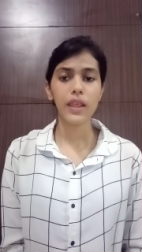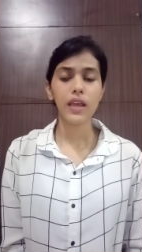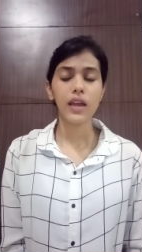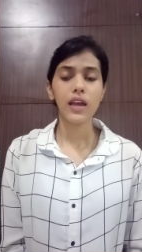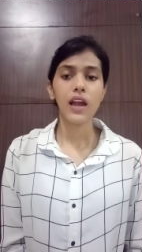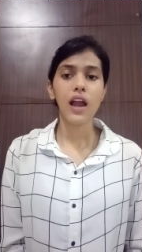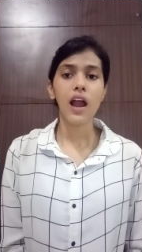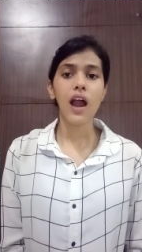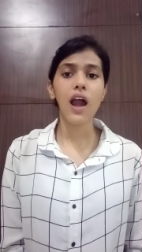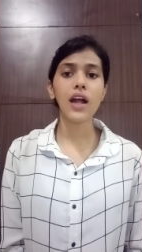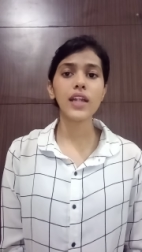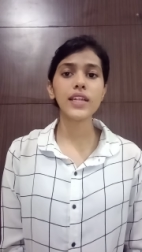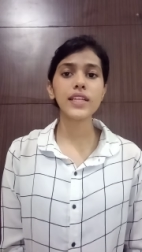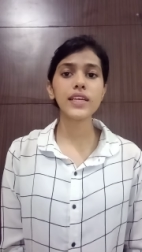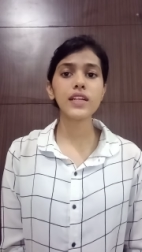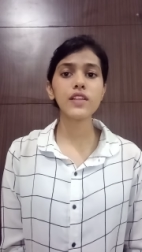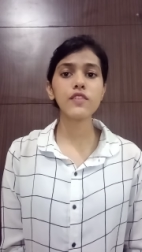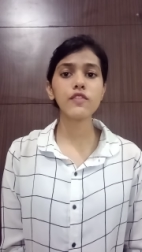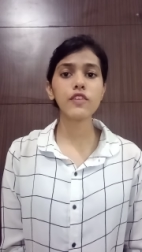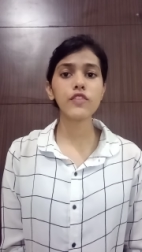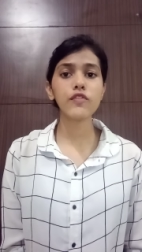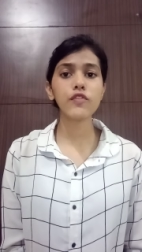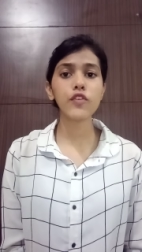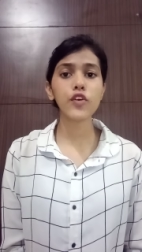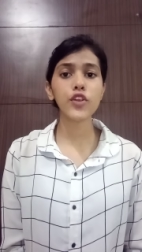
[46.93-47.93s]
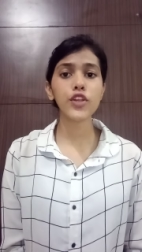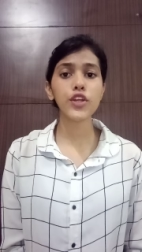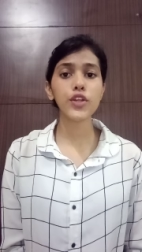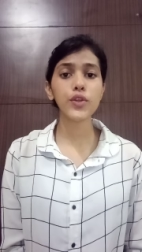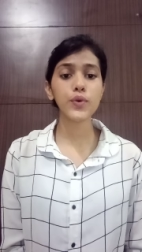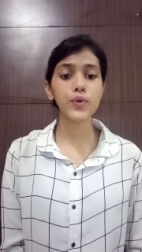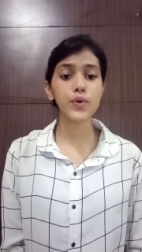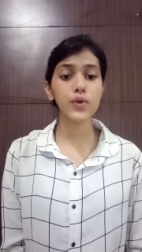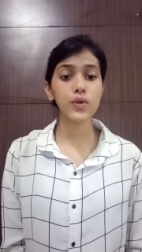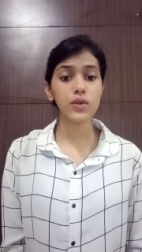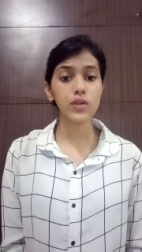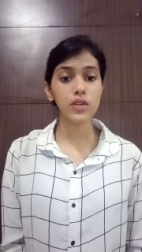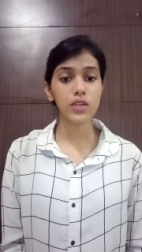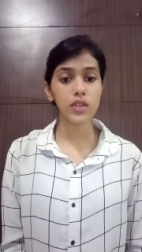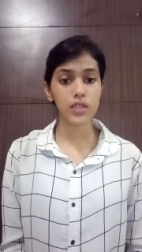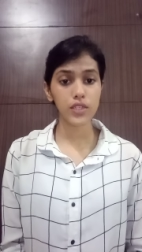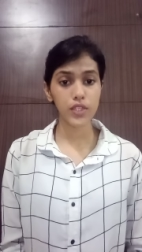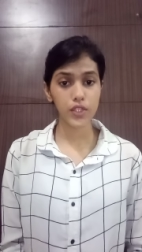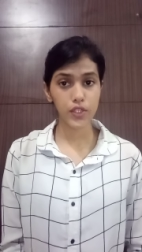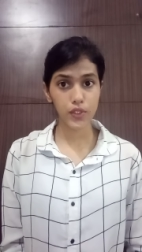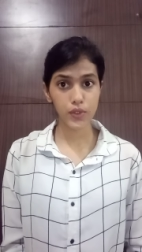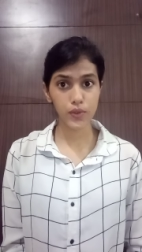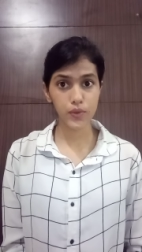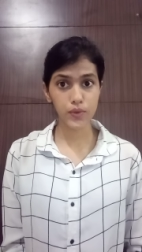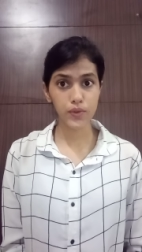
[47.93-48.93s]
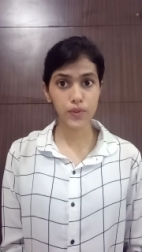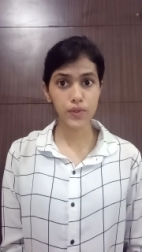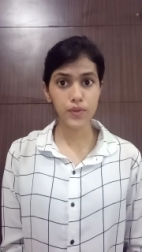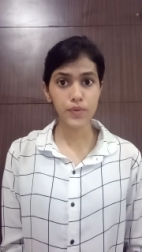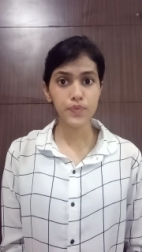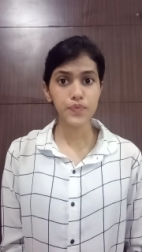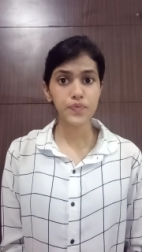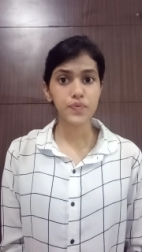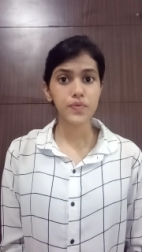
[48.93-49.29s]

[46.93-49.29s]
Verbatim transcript: Article 142(2)